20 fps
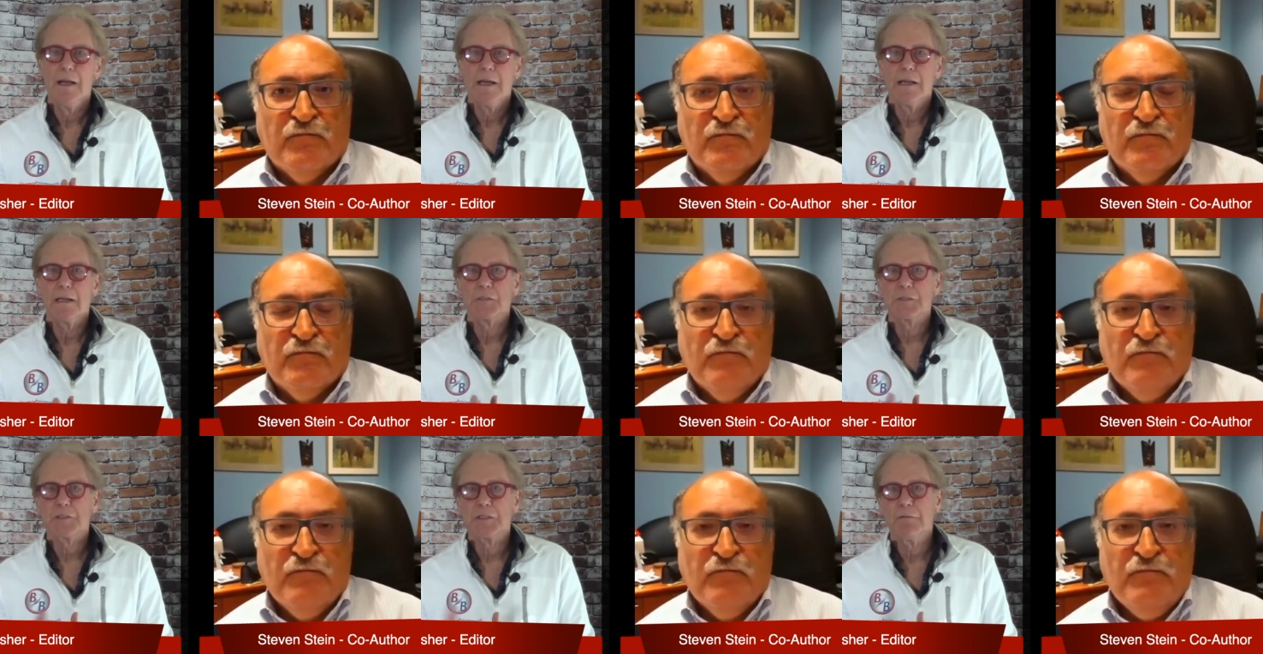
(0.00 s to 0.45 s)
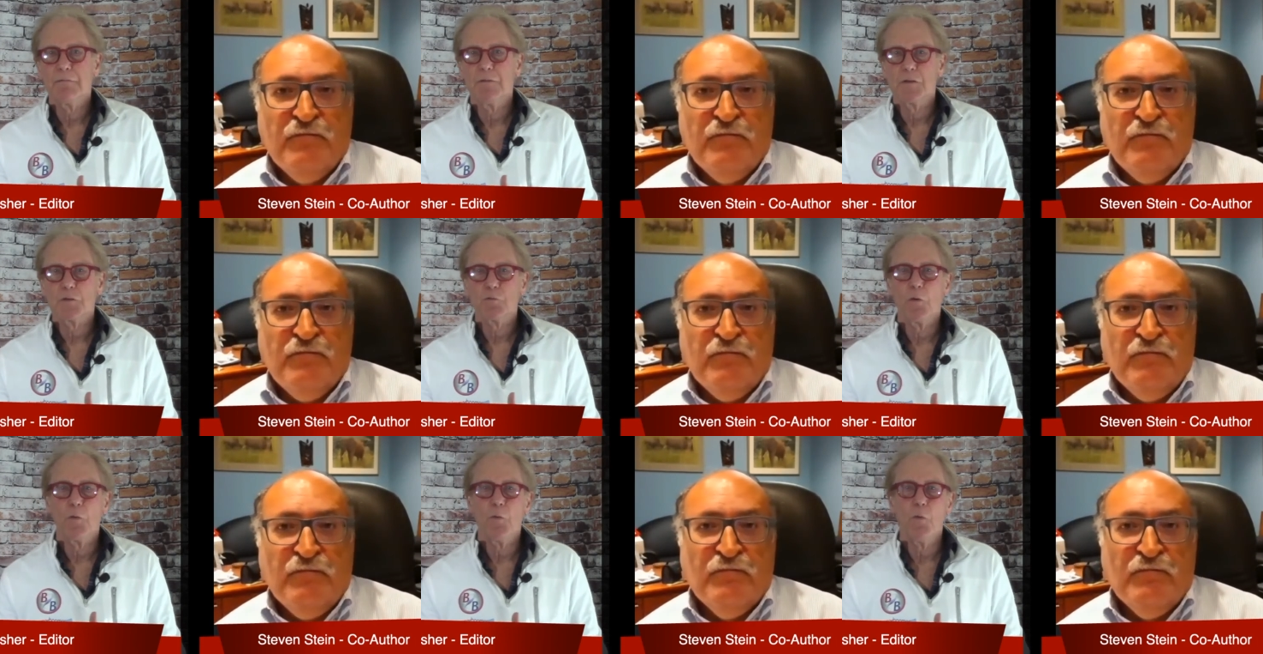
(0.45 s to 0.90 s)
Speaker 1: Now, Steven, as
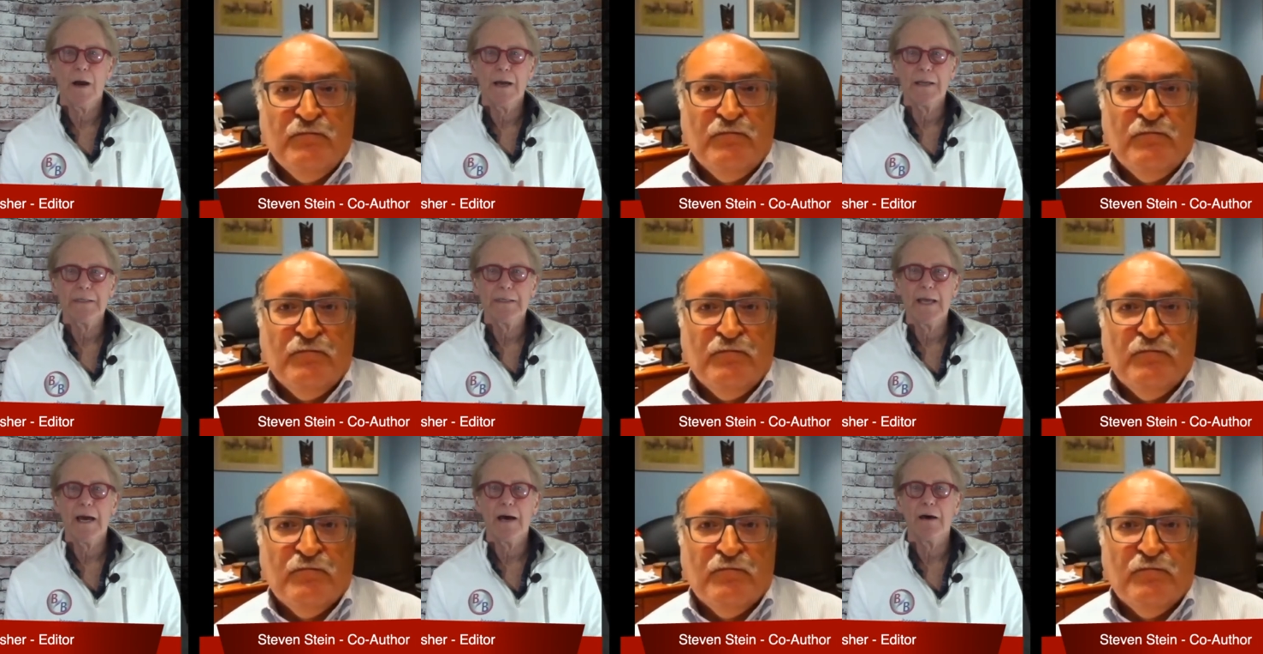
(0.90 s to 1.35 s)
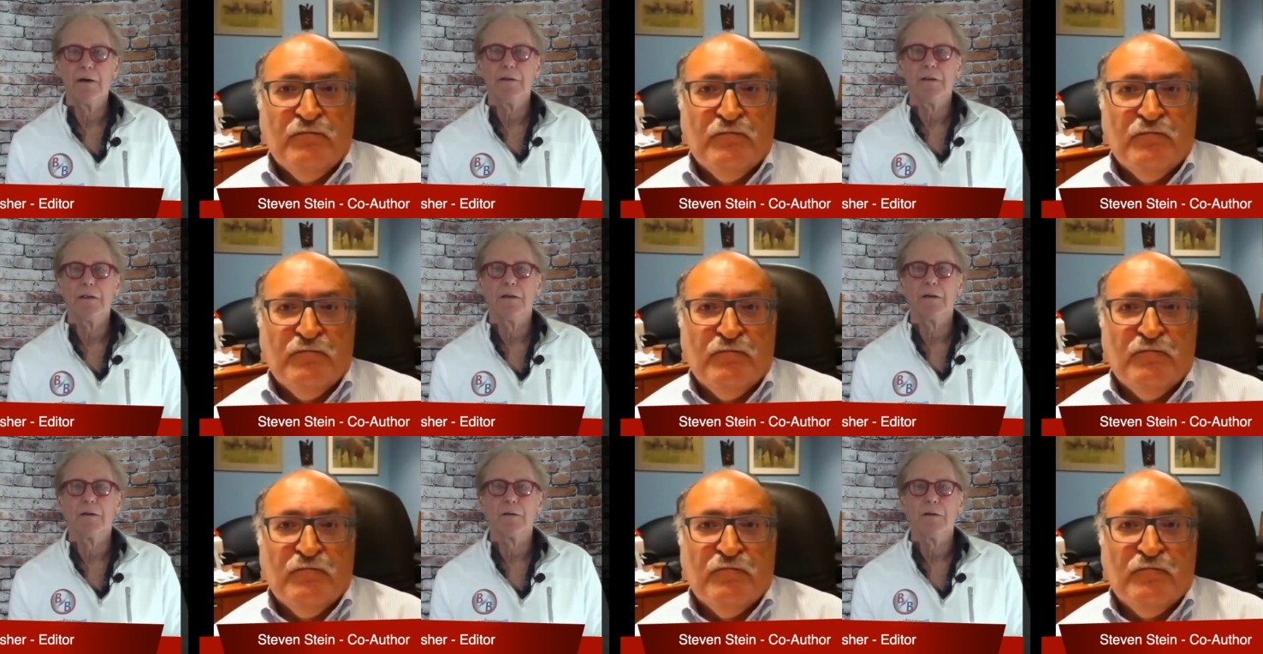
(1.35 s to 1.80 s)
we wind down
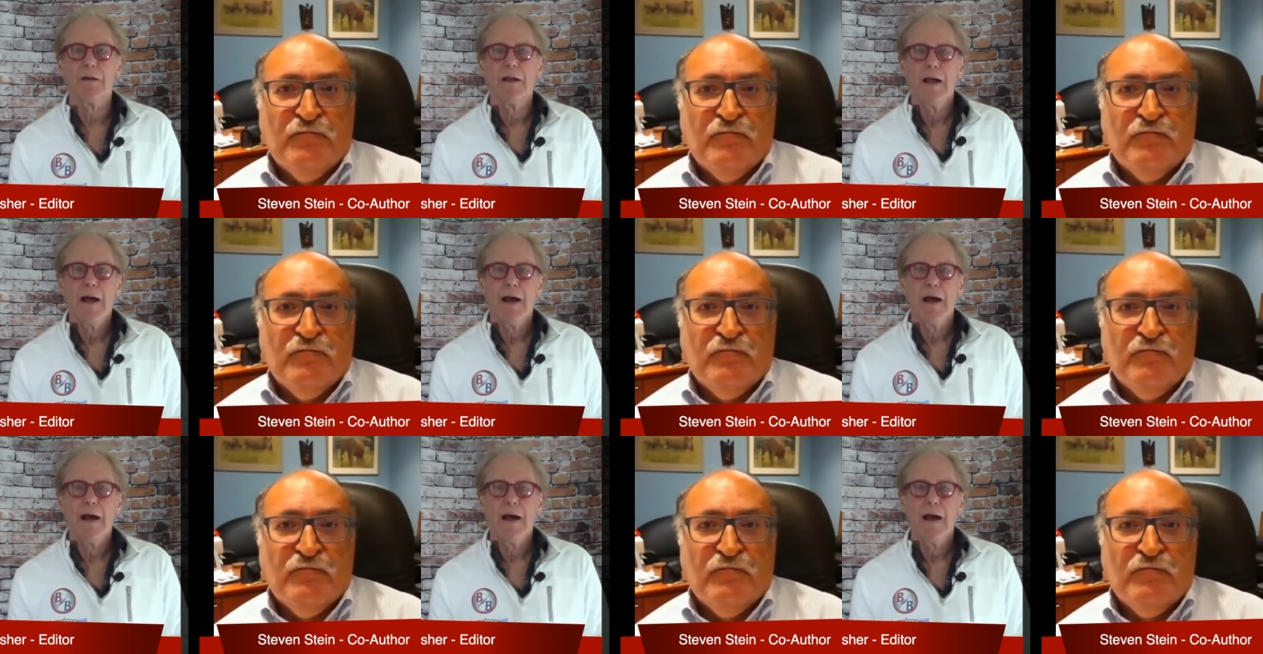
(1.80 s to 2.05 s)
here,